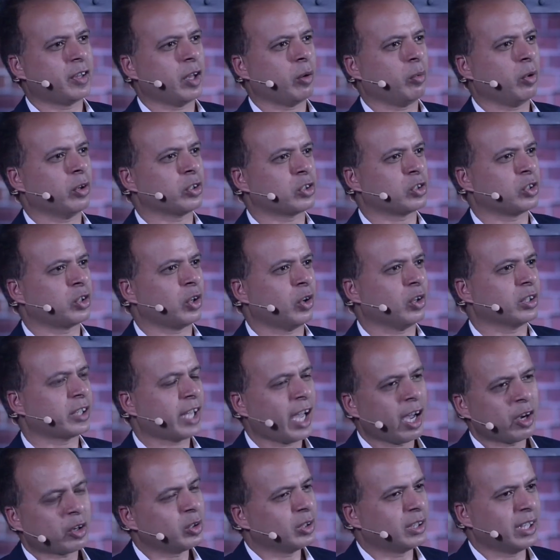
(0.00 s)
there was God,
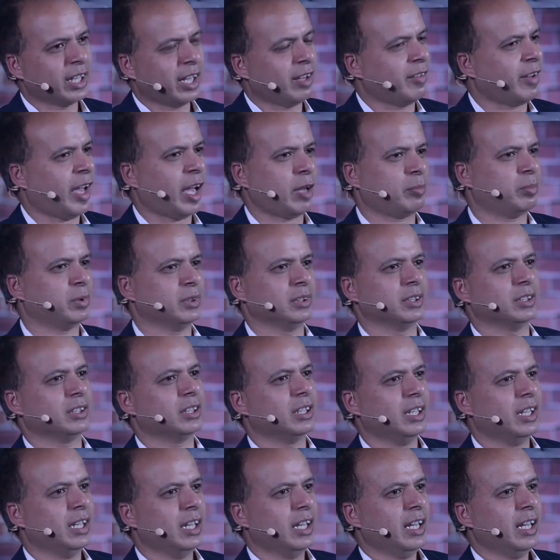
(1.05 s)
how could that have happened?